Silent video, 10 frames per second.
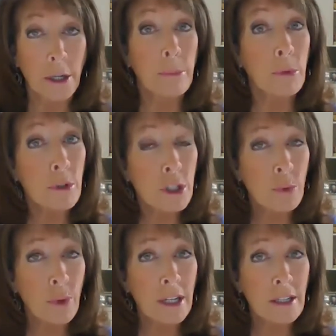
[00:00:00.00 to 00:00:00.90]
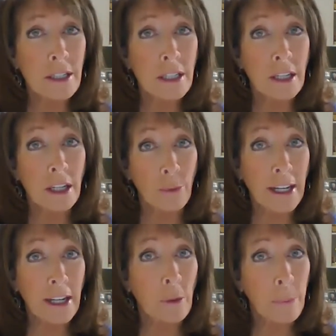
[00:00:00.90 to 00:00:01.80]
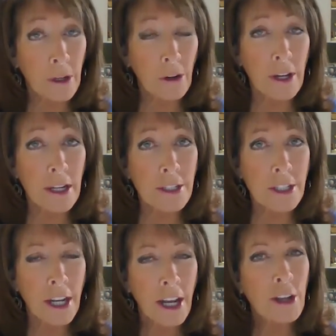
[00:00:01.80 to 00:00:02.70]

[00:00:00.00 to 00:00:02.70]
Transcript: mood swings, irregular periods?